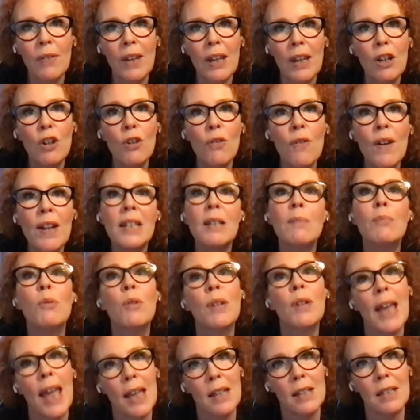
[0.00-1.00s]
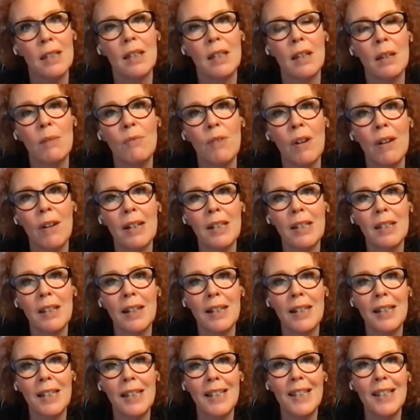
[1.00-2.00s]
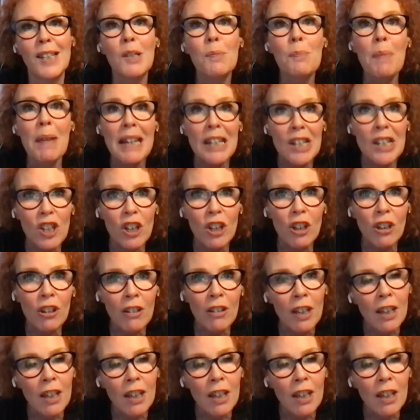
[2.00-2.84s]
incredible guests that I'm very excited to speak to